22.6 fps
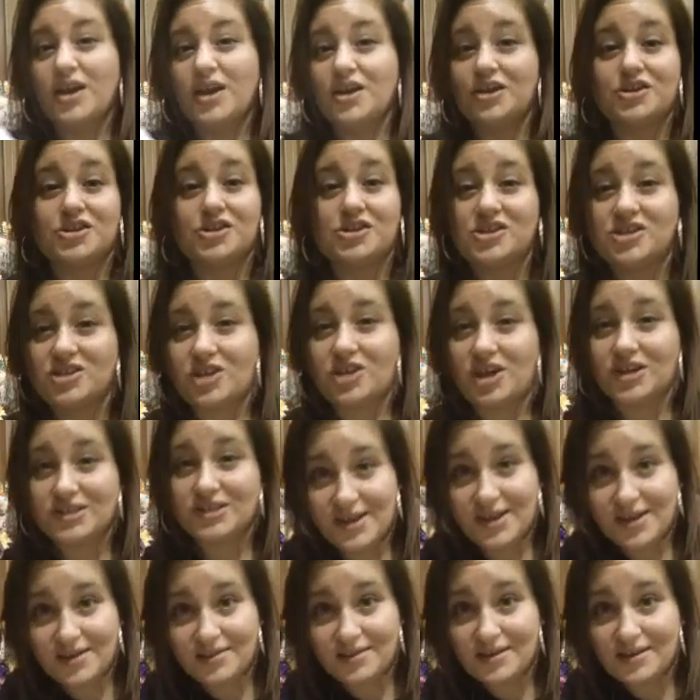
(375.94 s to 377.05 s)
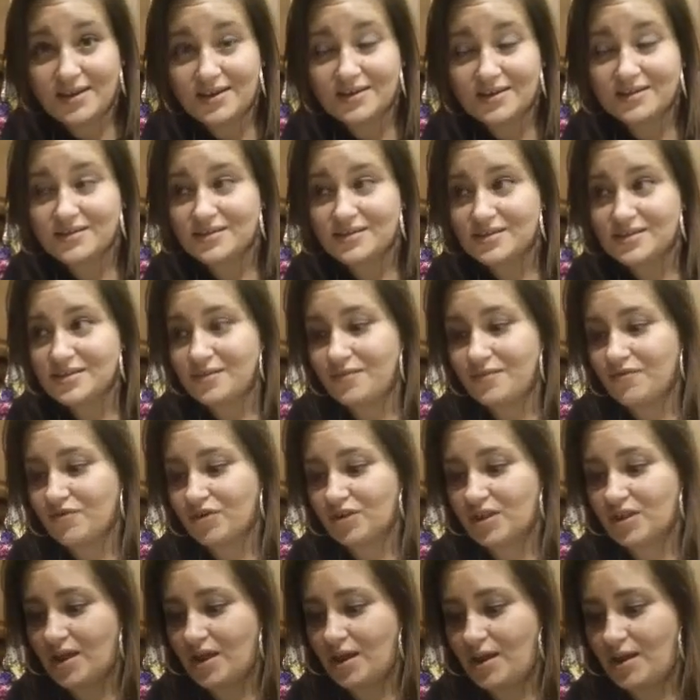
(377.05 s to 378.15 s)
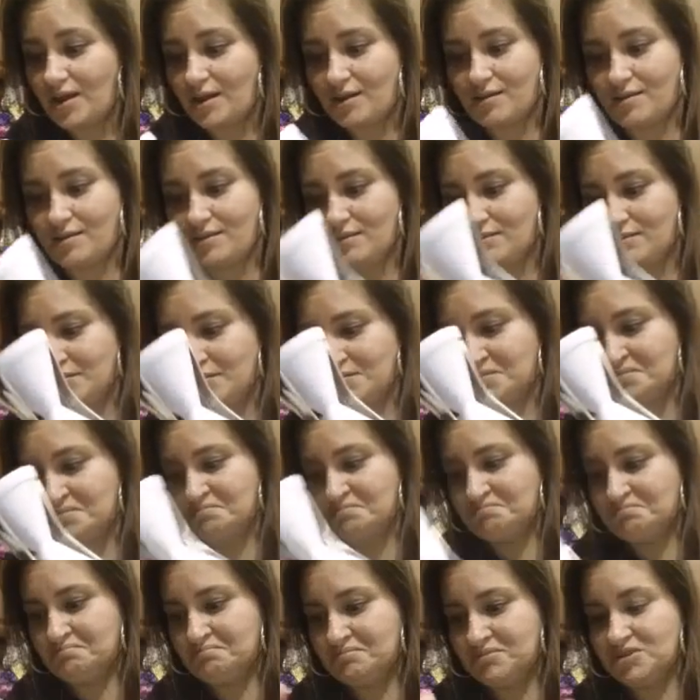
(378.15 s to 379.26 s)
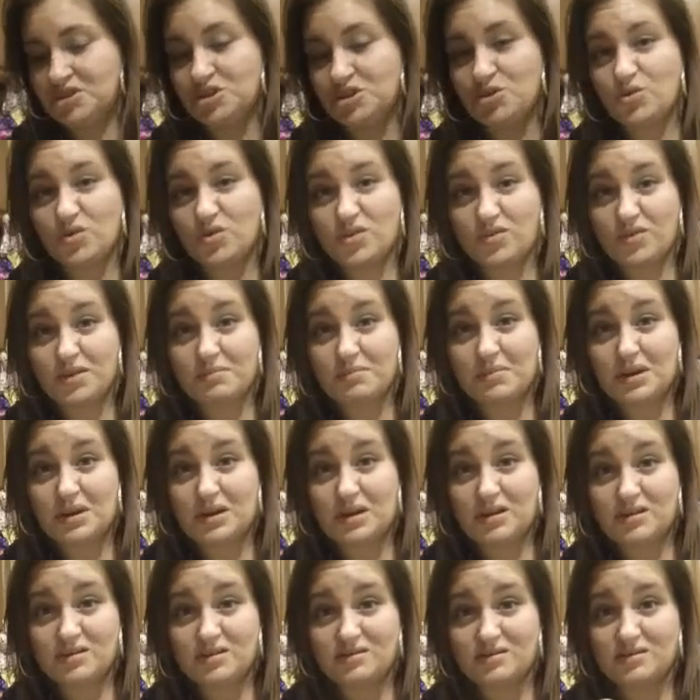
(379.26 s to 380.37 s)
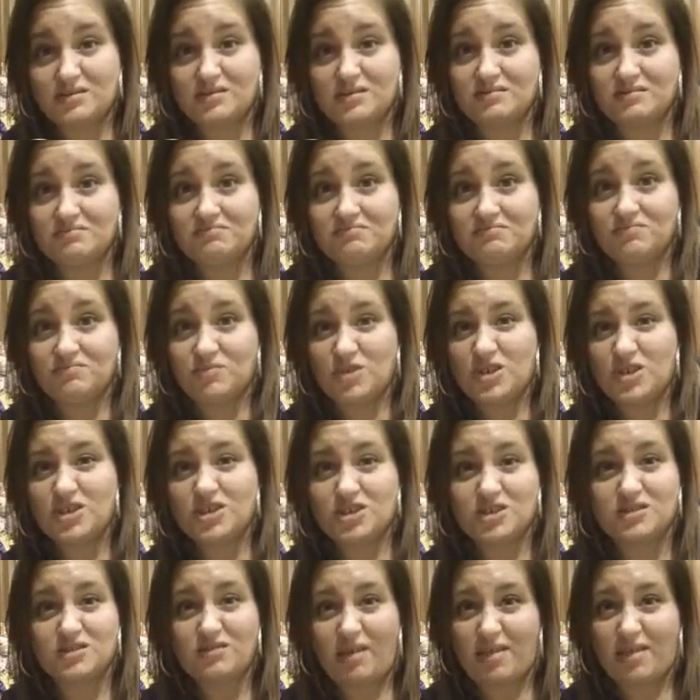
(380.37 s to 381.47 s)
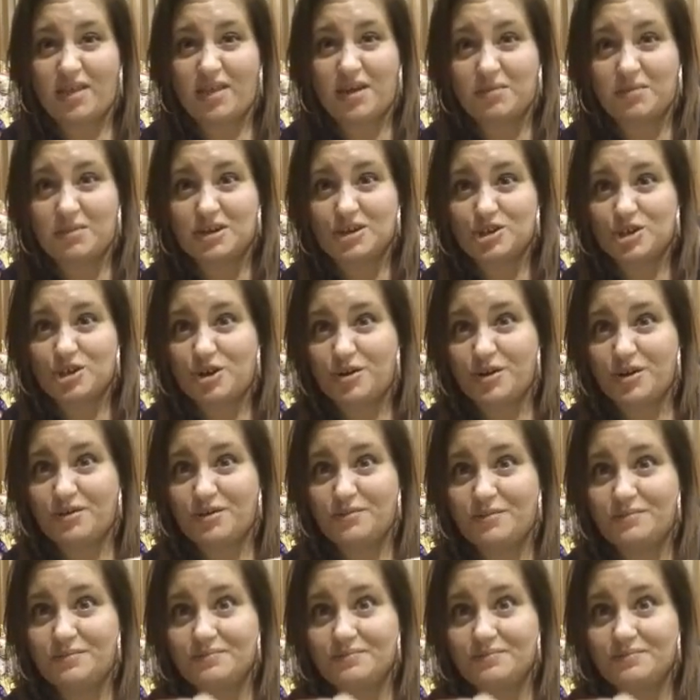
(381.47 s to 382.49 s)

You just saute these for like 2 or 3 minutes, which I think I'm going to show you.